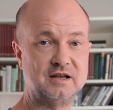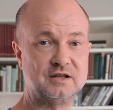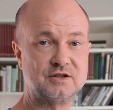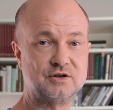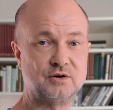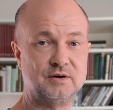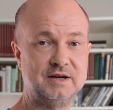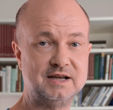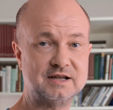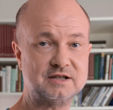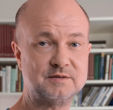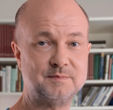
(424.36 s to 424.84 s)

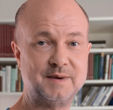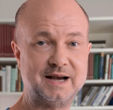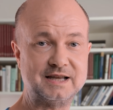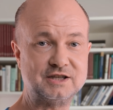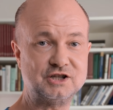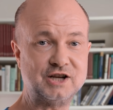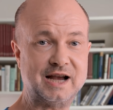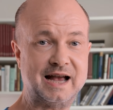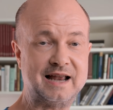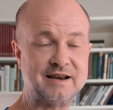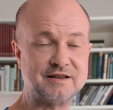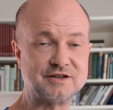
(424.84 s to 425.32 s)
So here's my
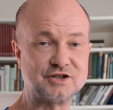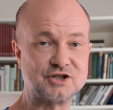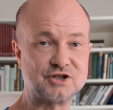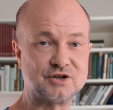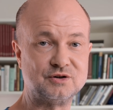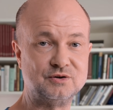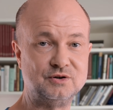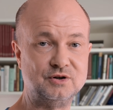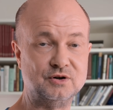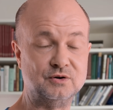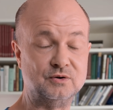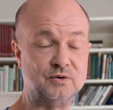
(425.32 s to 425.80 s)
challenge
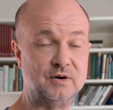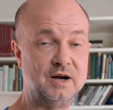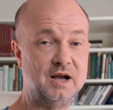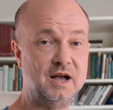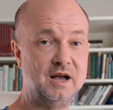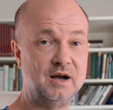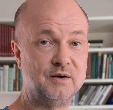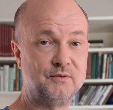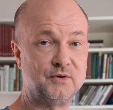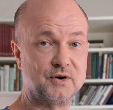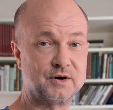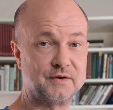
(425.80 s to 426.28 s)
to you.
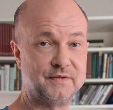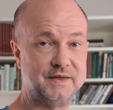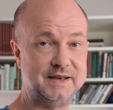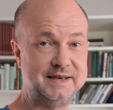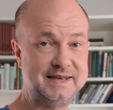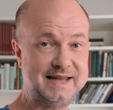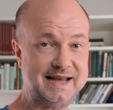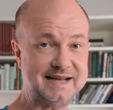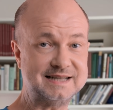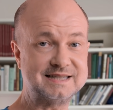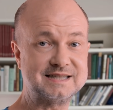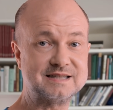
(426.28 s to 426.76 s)
For the
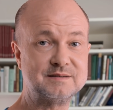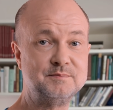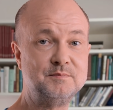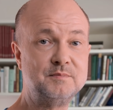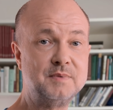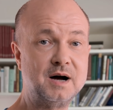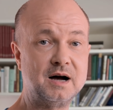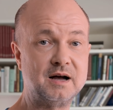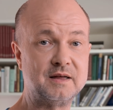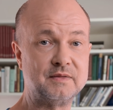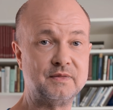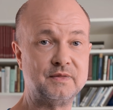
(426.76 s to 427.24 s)
next
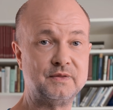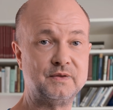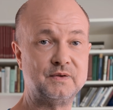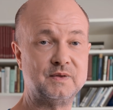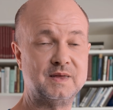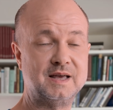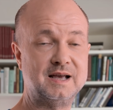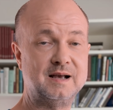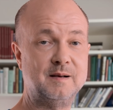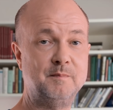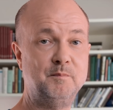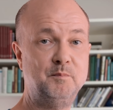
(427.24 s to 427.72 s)
month,
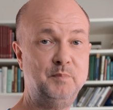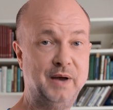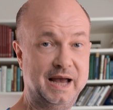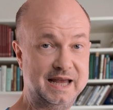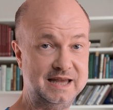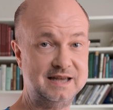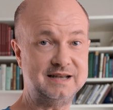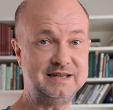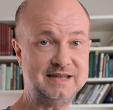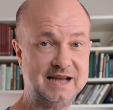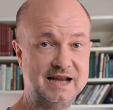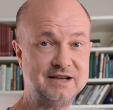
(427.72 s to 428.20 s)

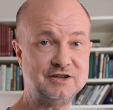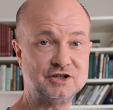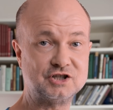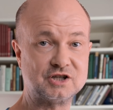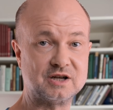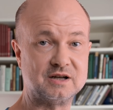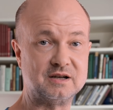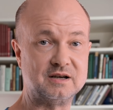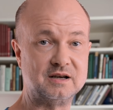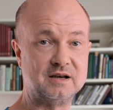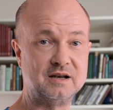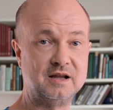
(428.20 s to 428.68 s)
pay
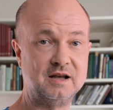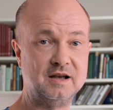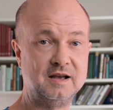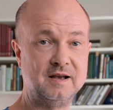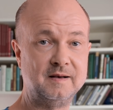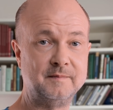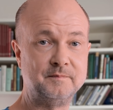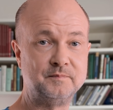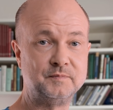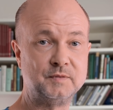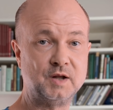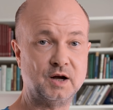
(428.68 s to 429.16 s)
attention.
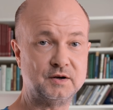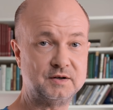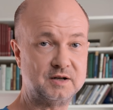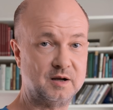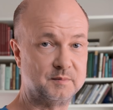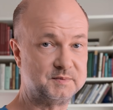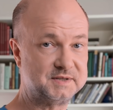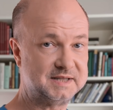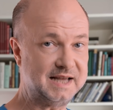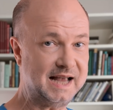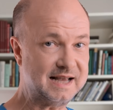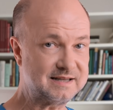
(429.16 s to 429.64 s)
Not
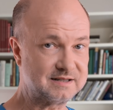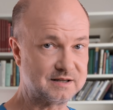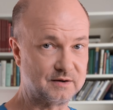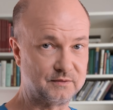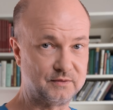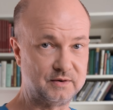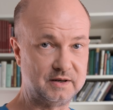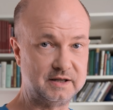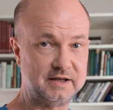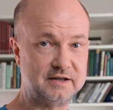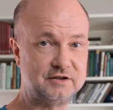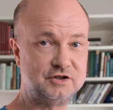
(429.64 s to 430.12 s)

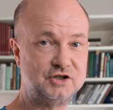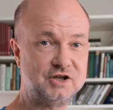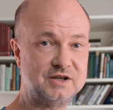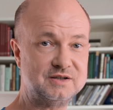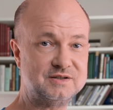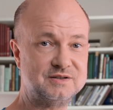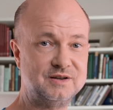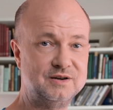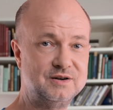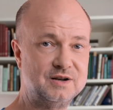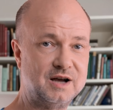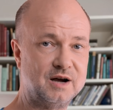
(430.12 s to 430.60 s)
obsessively,
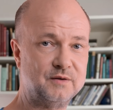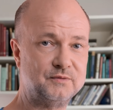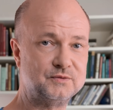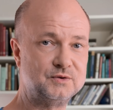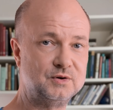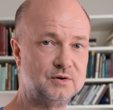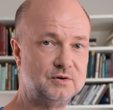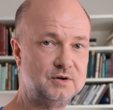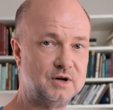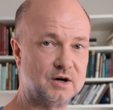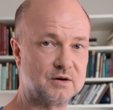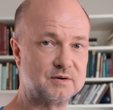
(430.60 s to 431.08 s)
just enough
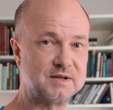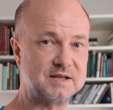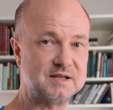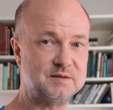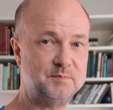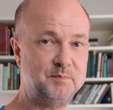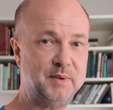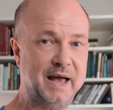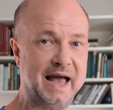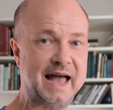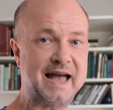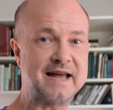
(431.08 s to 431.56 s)
to notice
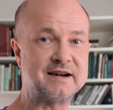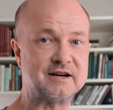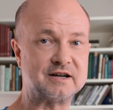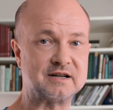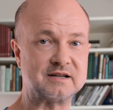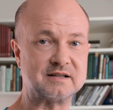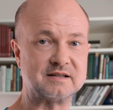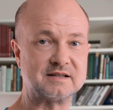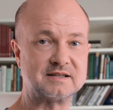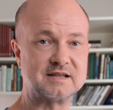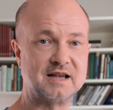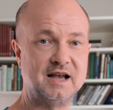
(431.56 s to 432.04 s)

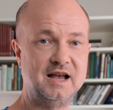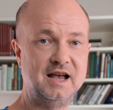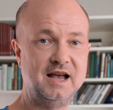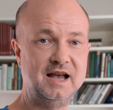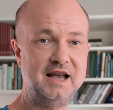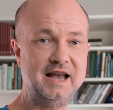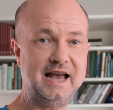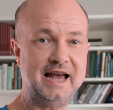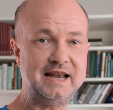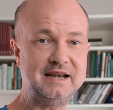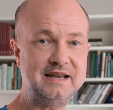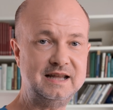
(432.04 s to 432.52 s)
patterns.
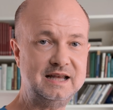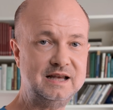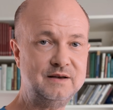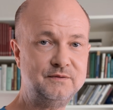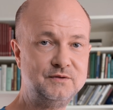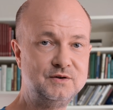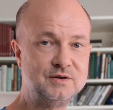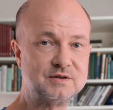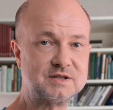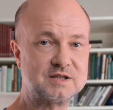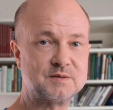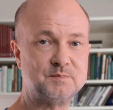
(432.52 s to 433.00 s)
And
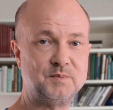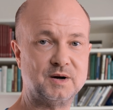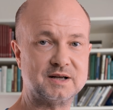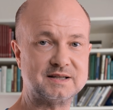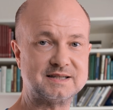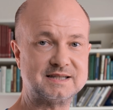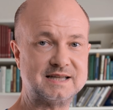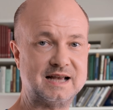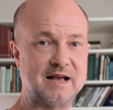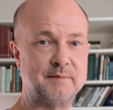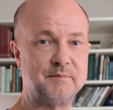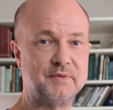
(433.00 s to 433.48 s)
if you
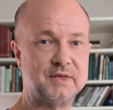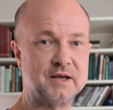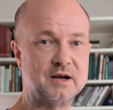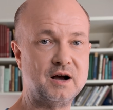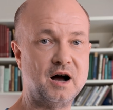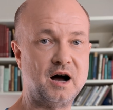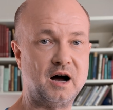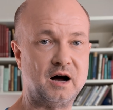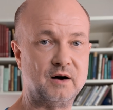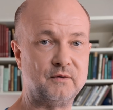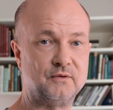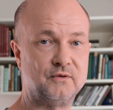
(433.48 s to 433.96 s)
spot something
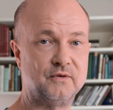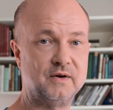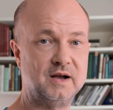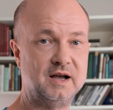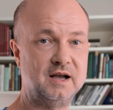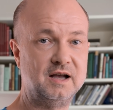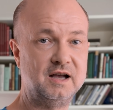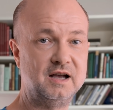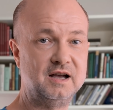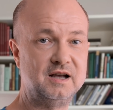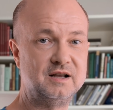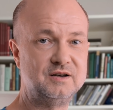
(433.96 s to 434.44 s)
off,
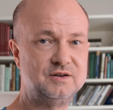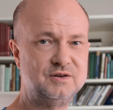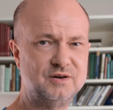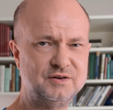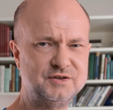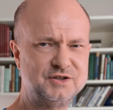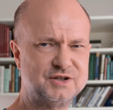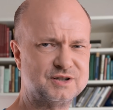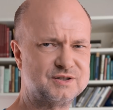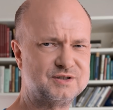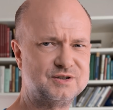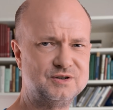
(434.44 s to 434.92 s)

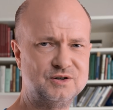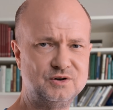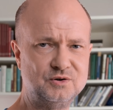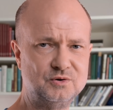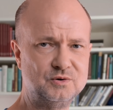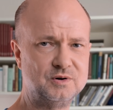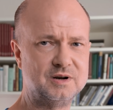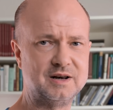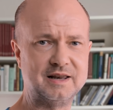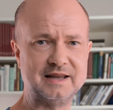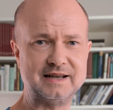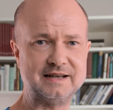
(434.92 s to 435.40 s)
don't just
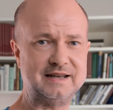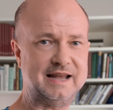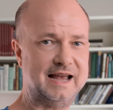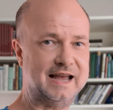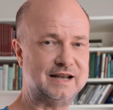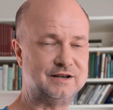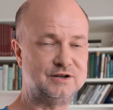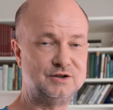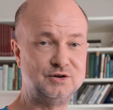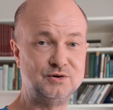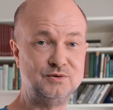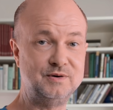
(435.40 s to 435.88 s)
Google it
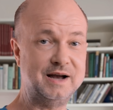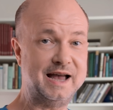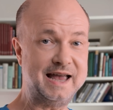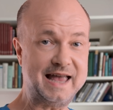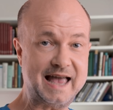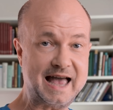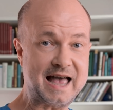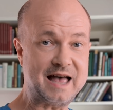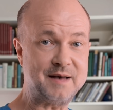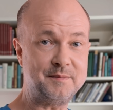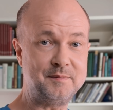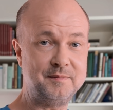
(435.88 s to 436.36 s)
at 2
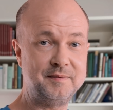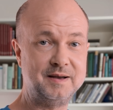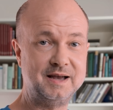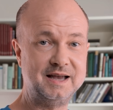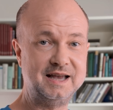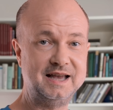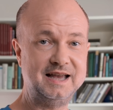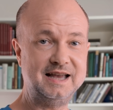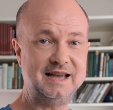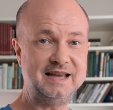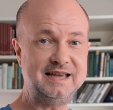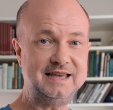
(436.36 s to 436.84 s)
a.m.
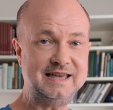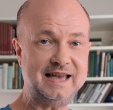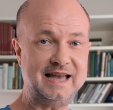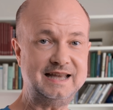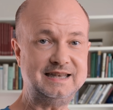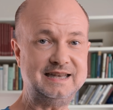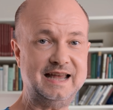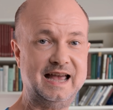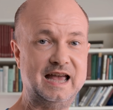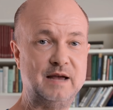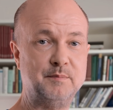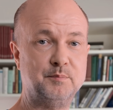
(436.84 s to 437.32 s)

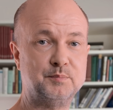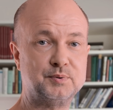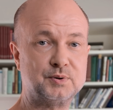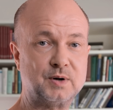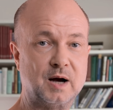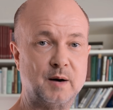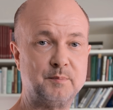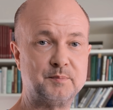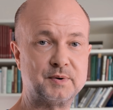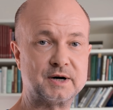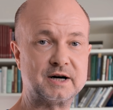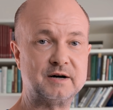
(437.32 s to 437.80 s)
Get a
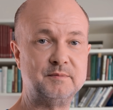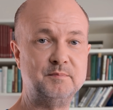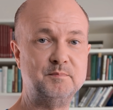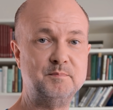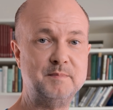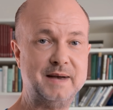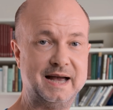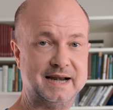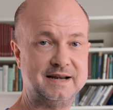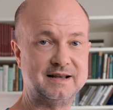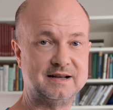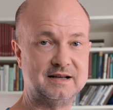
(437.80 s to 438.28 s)
proper
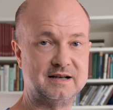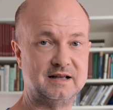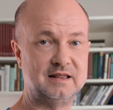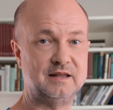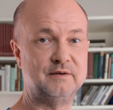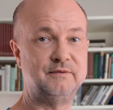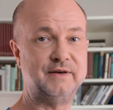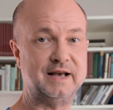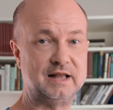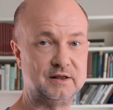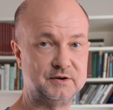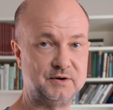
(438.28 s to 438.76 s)
medical
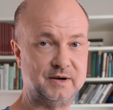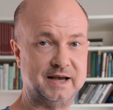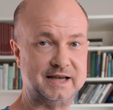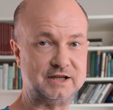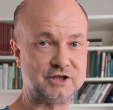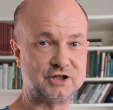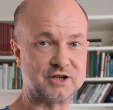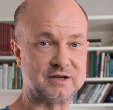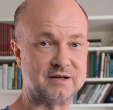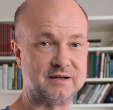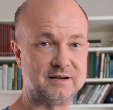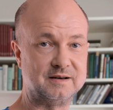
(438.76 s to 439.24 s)

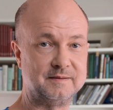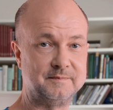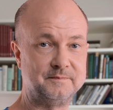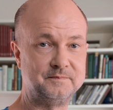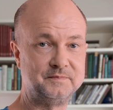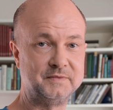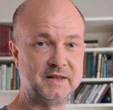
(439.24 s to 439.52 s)
evaluation.